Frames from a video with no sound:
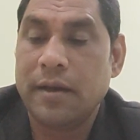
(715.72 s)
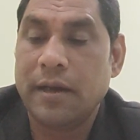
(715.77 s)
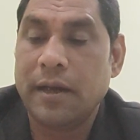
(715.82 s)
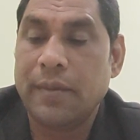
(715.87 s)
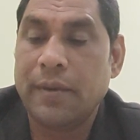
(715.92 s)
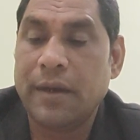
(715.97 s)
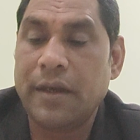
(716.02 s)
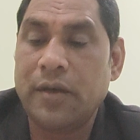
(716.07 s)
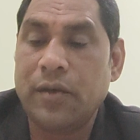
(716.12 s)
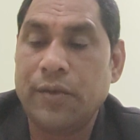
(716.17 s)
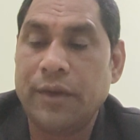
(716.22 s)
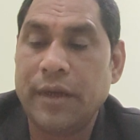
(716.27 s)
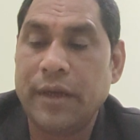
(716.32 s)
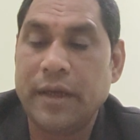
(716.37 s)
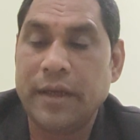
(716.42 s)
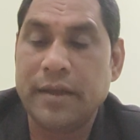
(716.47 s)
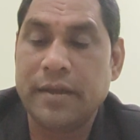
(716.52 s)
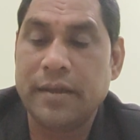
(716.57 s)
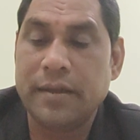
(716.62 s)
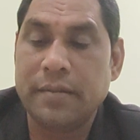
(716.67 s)
Revenue
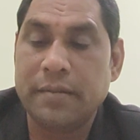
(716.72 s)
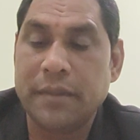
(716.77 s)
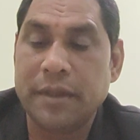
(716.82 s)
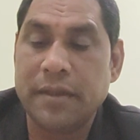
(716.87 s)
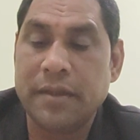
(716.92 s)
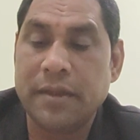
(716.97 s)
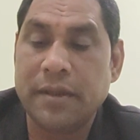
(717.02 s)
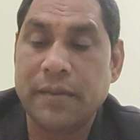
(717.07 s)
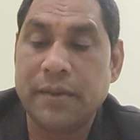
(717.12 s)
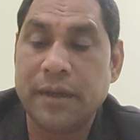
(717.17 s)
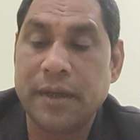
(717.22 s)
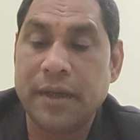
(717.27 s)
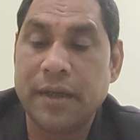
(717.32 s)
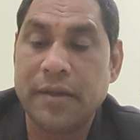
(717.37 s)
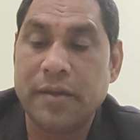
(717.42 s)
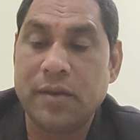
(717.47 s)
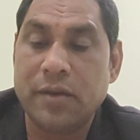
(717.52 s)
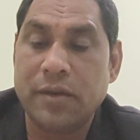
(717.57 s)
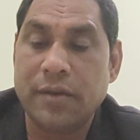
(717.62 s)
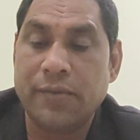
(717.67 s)
village means a
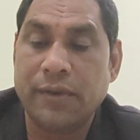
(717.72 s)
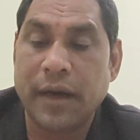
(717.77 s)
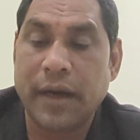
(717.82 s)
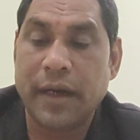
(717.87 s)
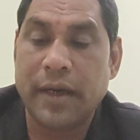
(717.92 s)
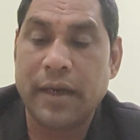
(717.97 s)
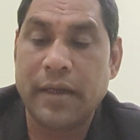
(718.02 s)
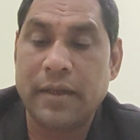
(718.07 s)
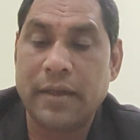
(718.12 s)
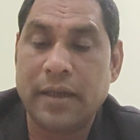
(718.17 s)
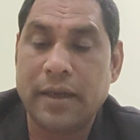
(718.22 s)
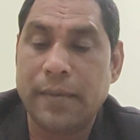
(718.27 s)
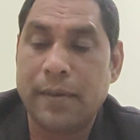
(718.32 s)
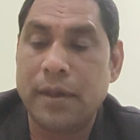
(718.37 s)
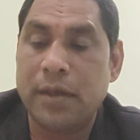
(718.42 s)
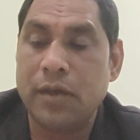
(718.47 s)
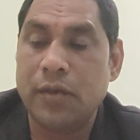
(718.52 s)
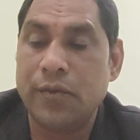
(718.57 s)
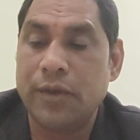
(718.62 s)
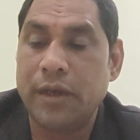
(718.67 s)
village notified as a
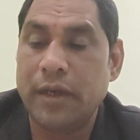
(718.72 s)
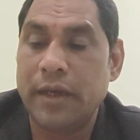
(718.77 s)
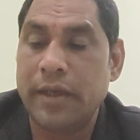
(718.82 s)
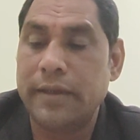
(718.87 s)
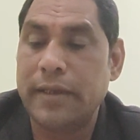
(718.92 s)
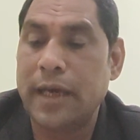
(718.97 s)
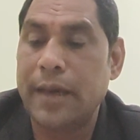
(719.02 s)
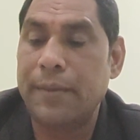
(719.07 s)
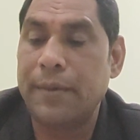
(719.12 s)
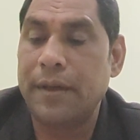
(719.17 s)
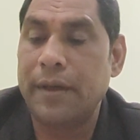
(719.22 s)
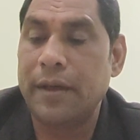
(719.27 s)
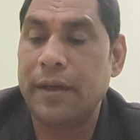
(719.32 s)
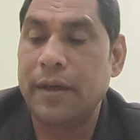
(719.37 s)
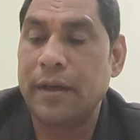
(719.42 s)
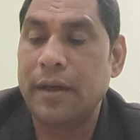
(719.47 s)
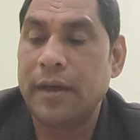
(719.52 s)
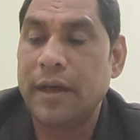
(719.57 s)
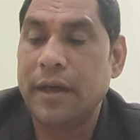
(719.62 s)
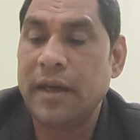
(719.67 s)
revenue village
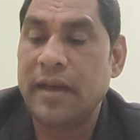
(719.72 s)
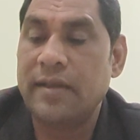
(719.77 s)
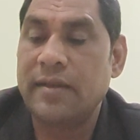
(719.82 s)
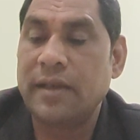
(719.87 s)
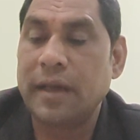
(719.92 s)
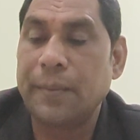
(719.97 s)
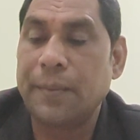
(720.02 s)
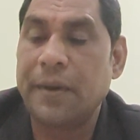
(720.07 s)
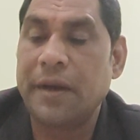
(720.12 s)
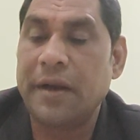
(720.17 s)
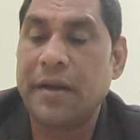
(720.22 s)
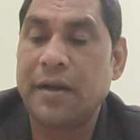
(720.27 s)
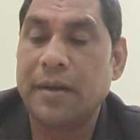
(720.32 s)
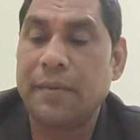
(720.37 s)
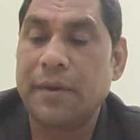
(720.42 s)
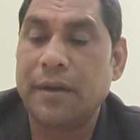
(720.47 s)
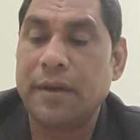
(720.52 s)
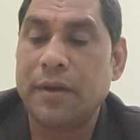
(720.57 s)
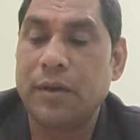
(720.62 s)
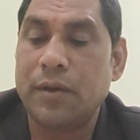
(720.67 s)
having a separate
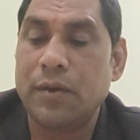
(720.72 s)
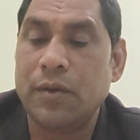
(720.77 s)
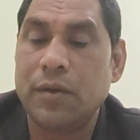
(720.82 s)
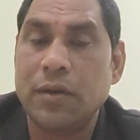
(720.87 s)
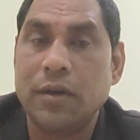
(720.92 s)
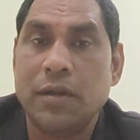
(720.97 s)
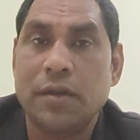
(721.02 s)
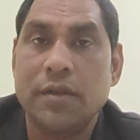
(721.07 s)
revenue